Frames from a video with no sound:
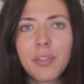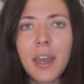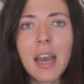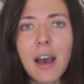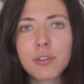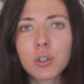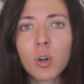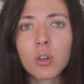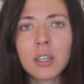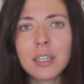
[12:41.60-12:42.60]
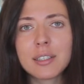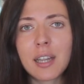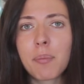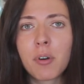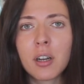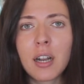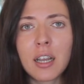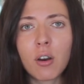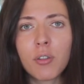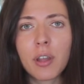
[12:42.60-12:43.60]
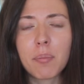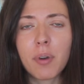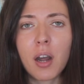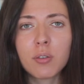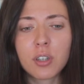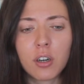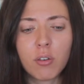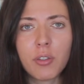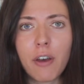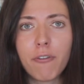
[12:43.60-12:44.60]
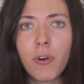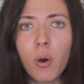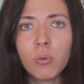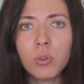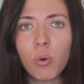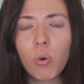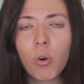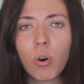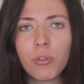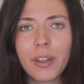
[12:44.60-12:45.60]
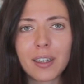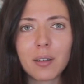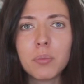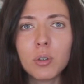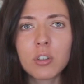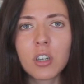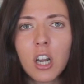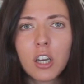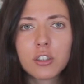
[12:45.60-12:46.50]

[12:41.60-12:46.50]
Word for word: they have to Google it separately on their browser, on their phone or on their computer.